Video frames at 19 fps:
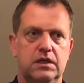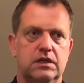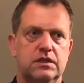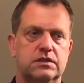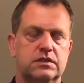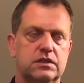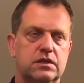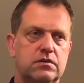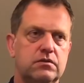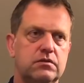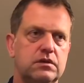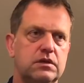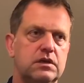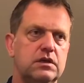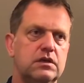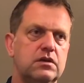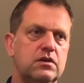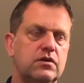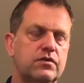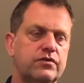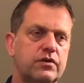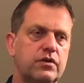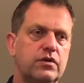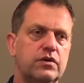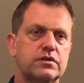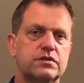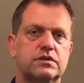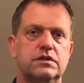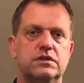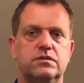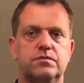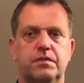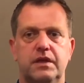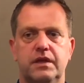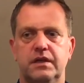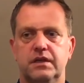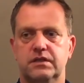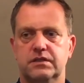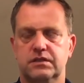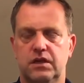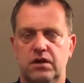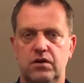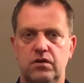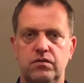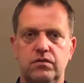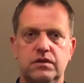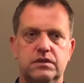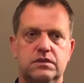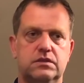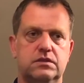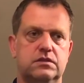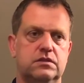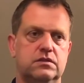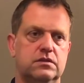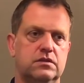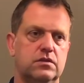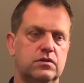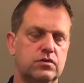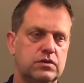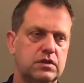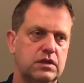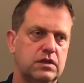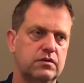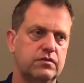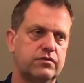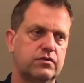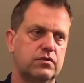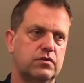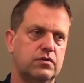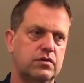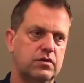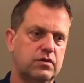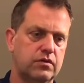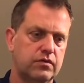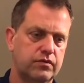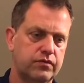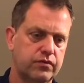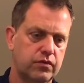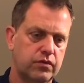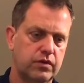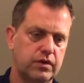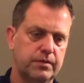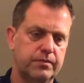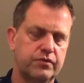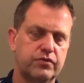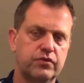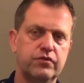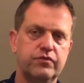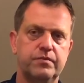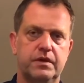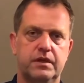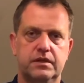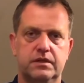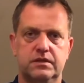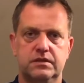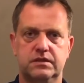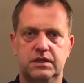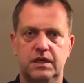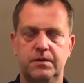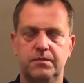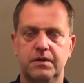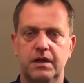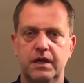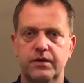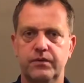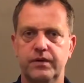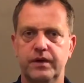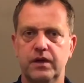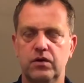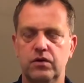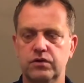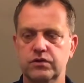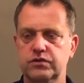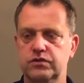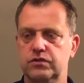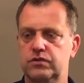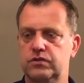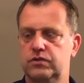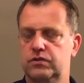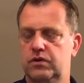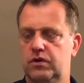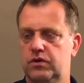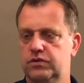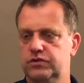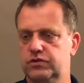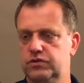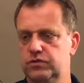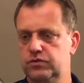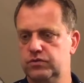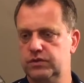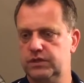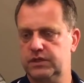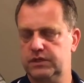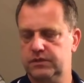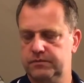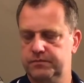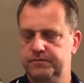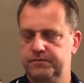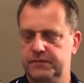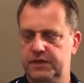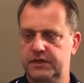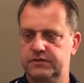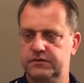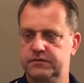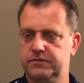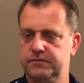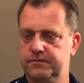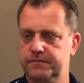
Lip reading: So of course, these players are always looking for improvement, the same like we are also doing. Yes.